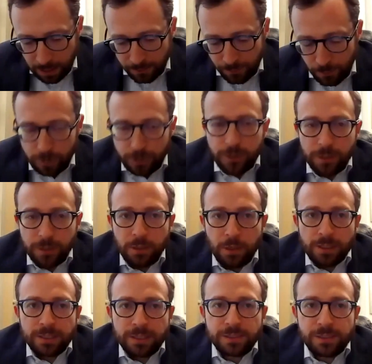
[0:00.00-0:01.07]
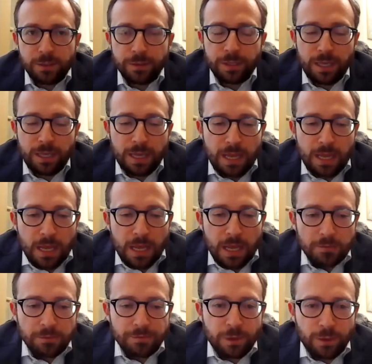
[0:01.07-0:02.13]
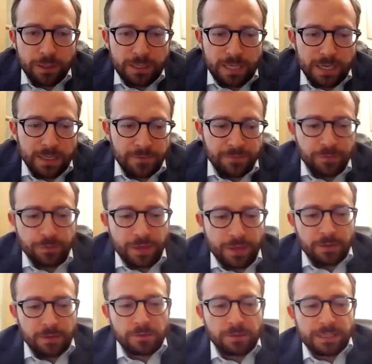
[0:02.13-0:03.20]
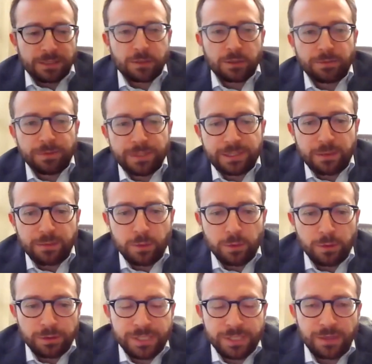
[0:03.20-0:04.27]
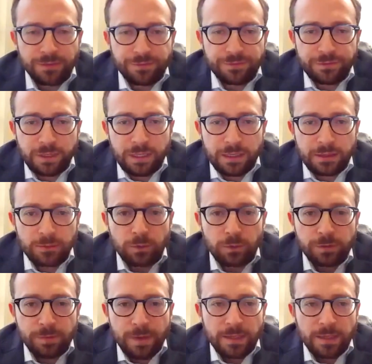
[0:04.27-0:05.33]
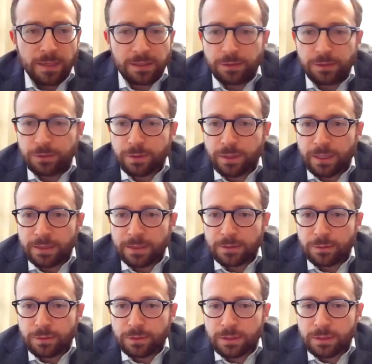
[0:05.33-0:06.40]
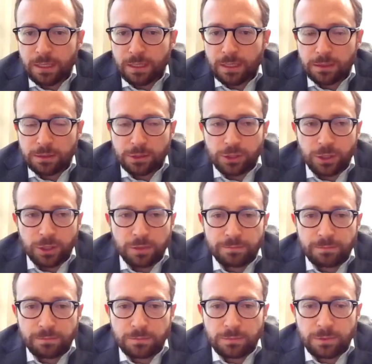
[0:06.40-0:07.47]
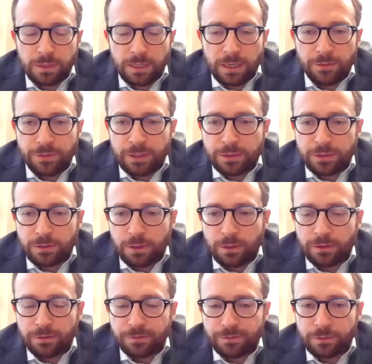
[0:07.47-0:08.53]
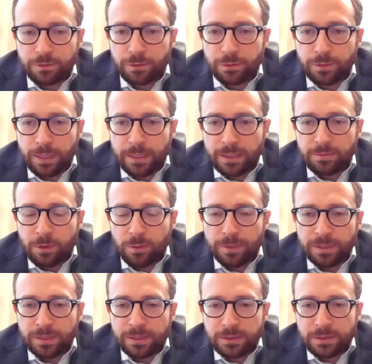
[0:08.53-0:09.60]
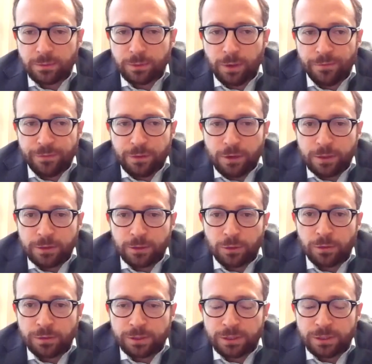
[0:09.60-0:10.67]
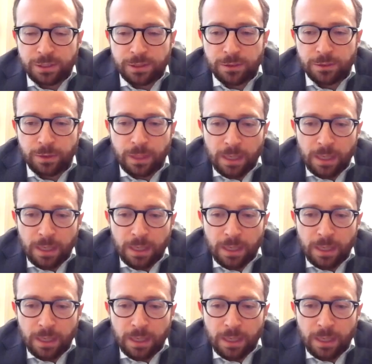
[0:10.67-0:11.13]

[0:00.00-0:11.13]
Unfortunately, lost his own. Rav Yonatan, if you're there, I'll ask you to please unmute yourself, and we'll spotlight you, and you can share how things are going for you at the moment. And we offer our condolences to you.